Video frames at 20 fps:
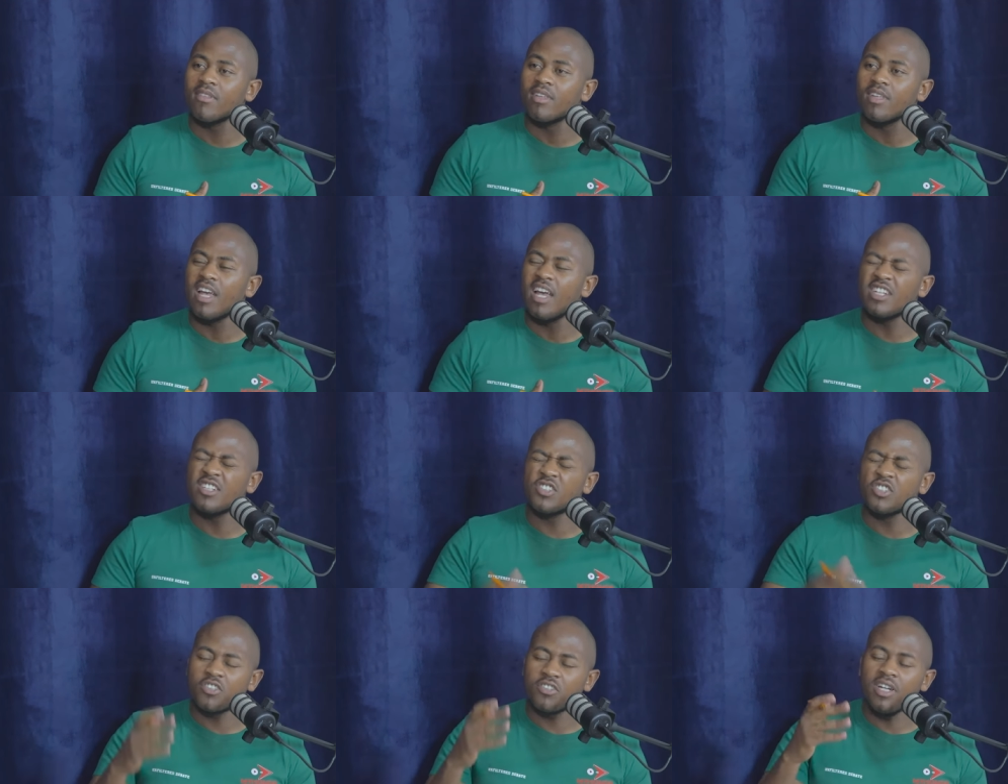
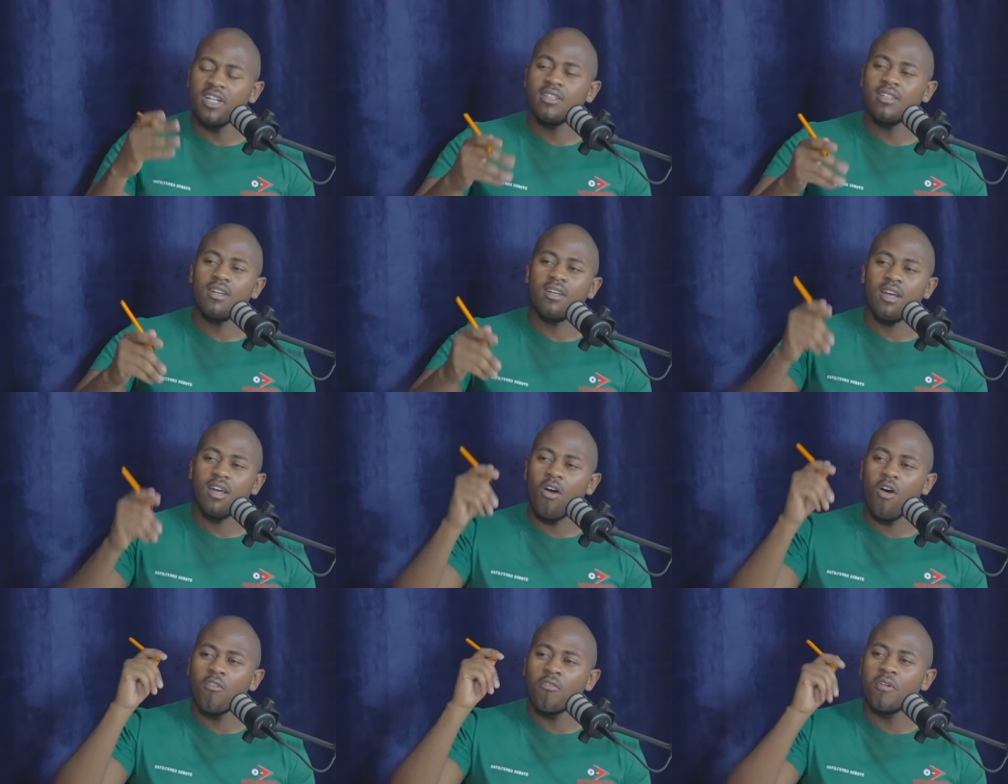As great
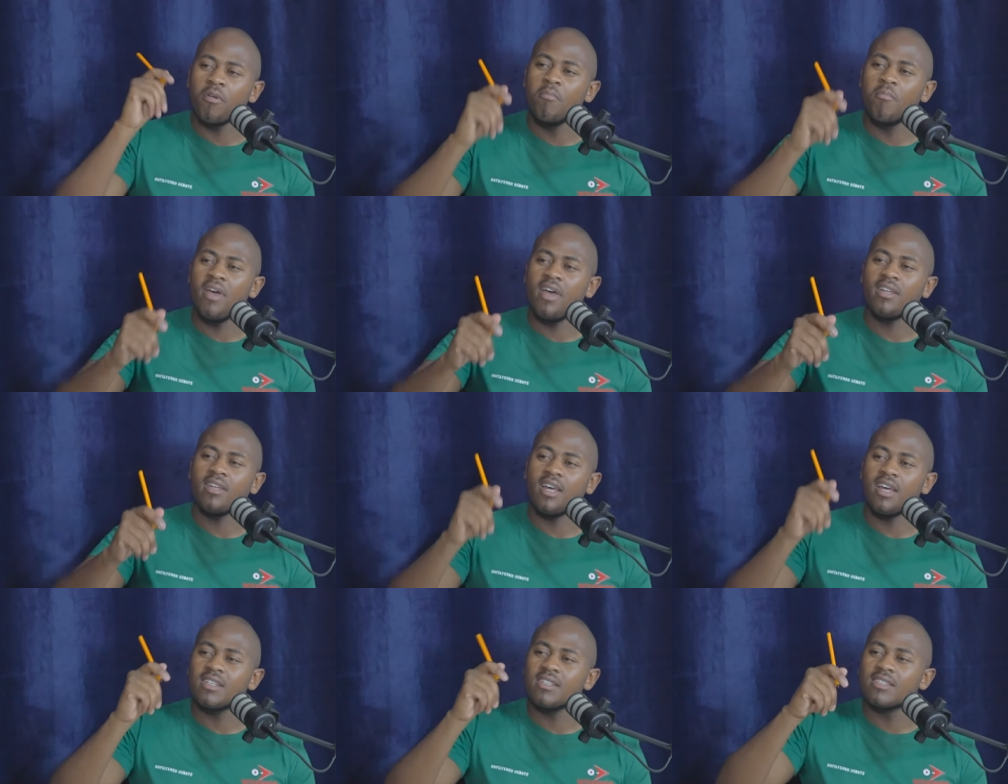of a man
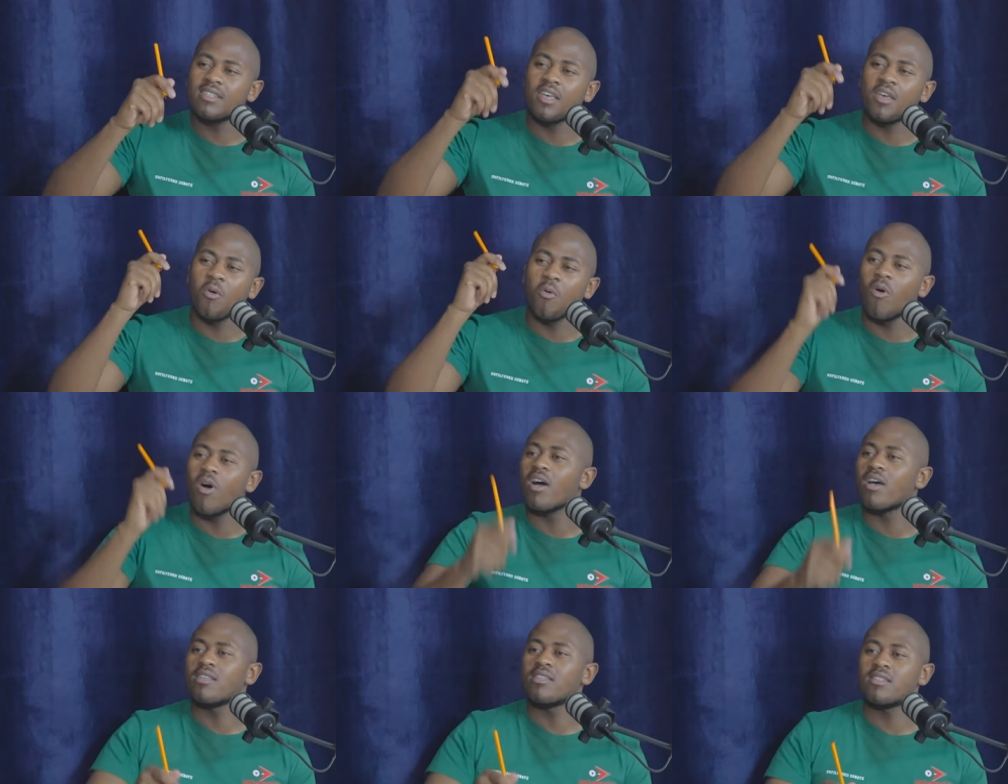as he
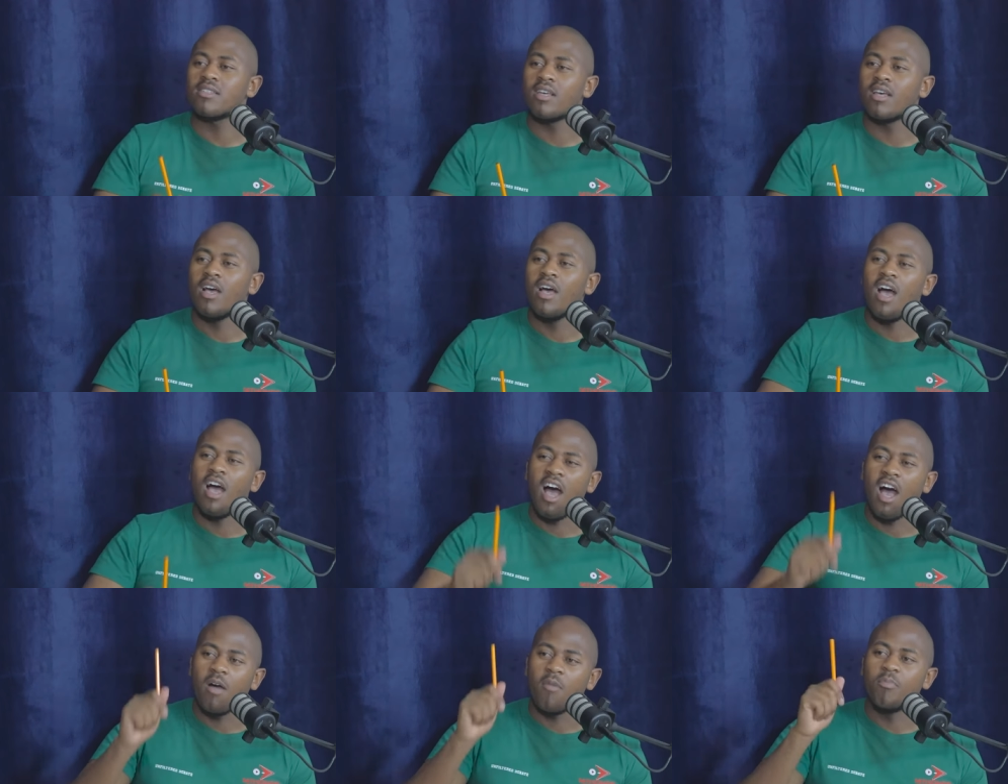was,
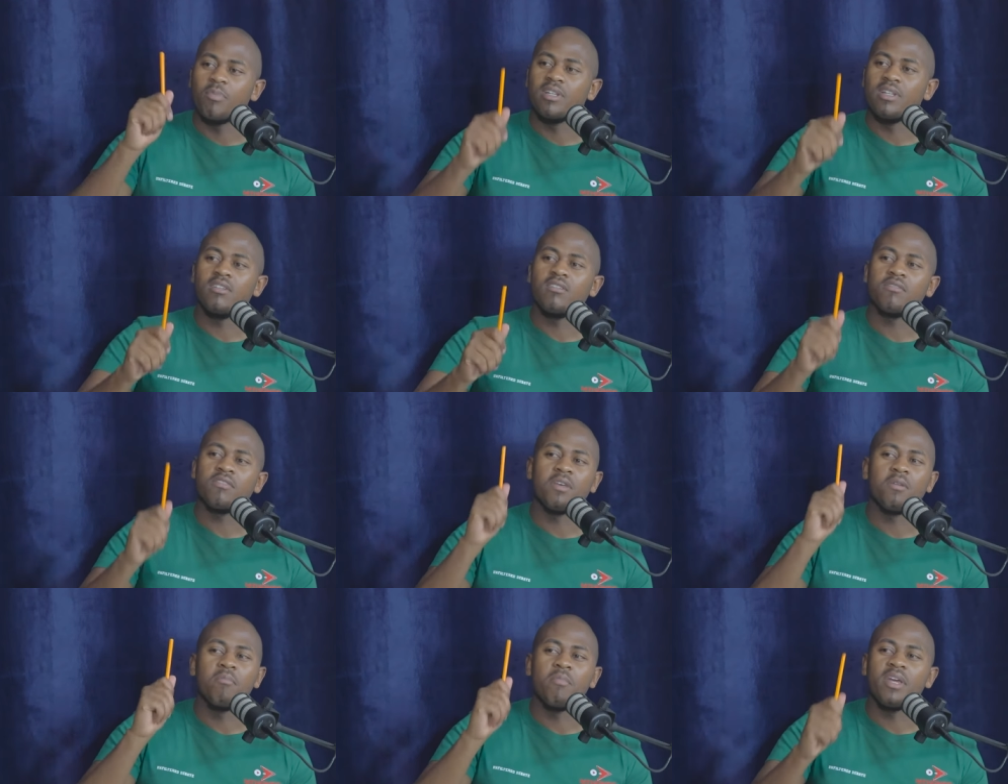I believe
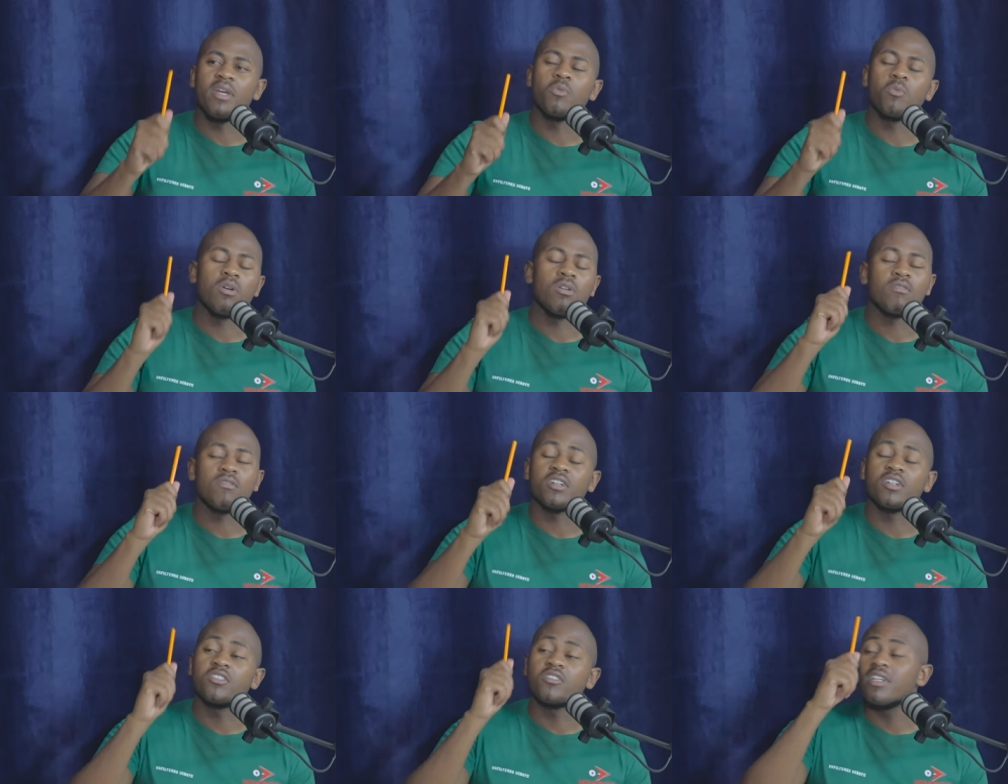he made one of
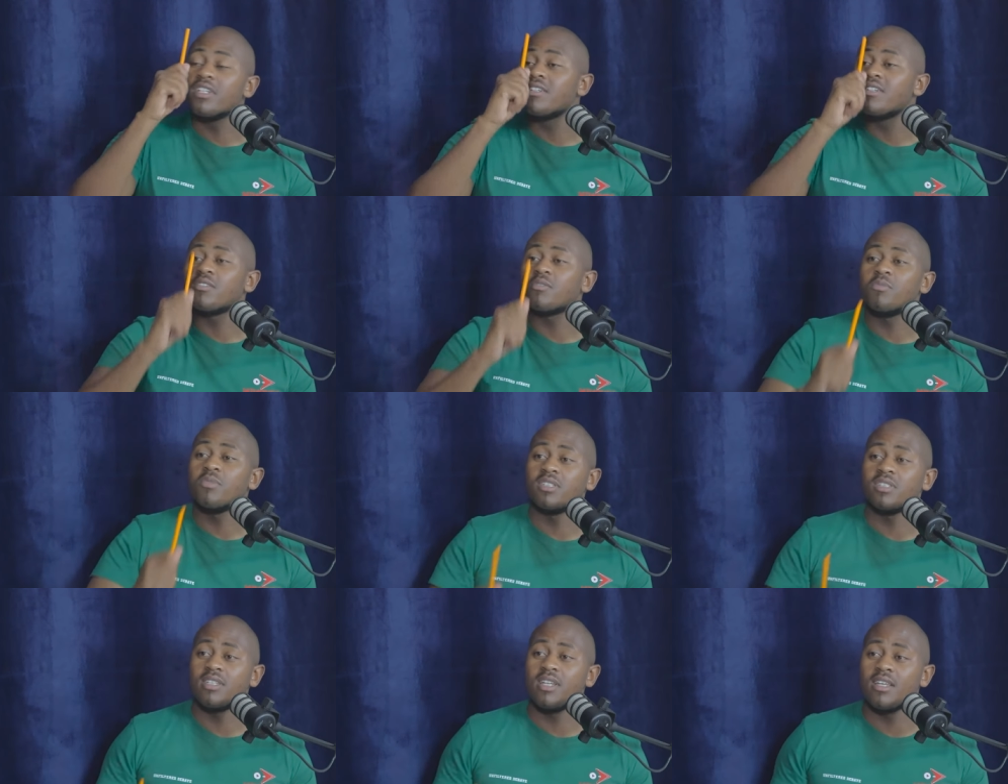the greatest
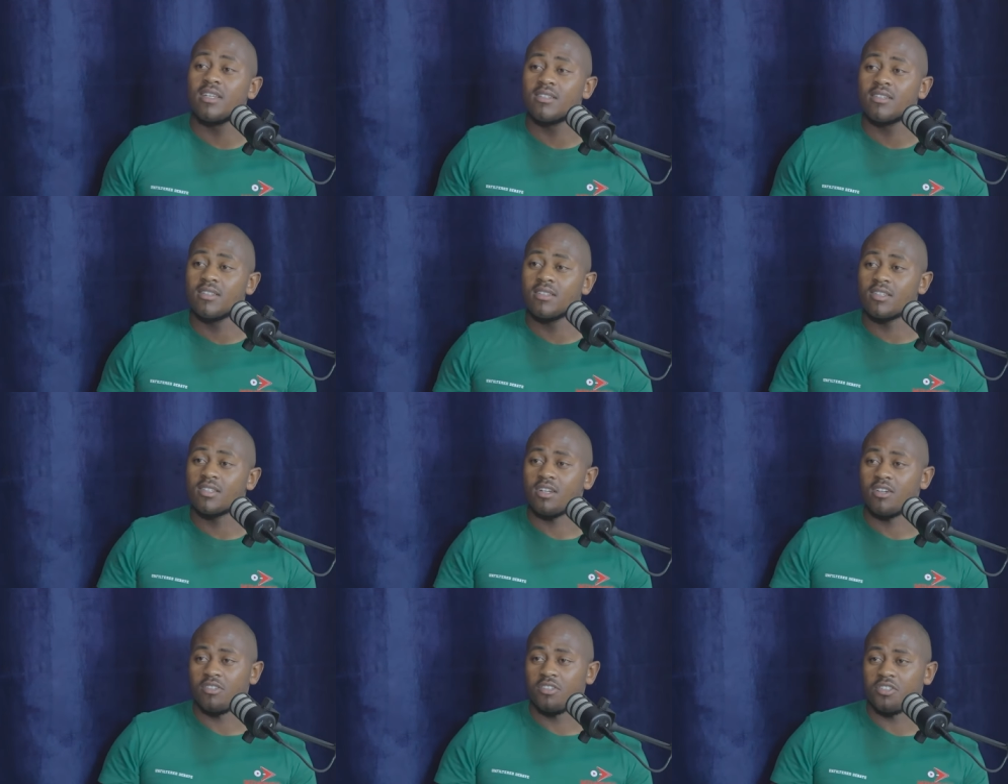mistakes in this
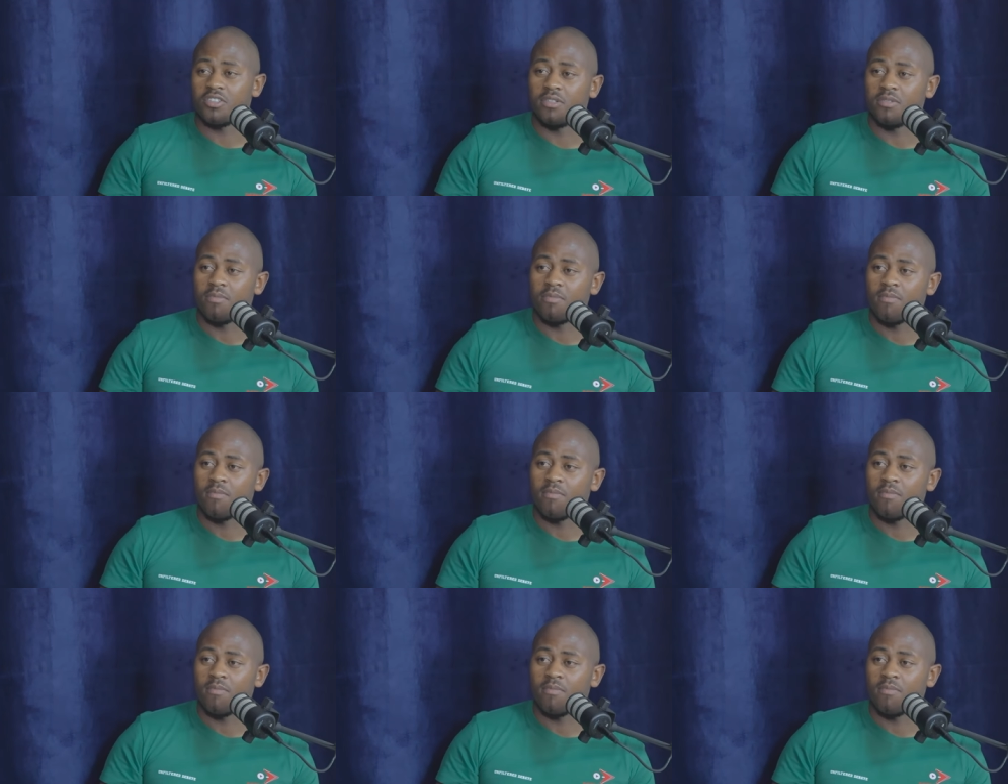country.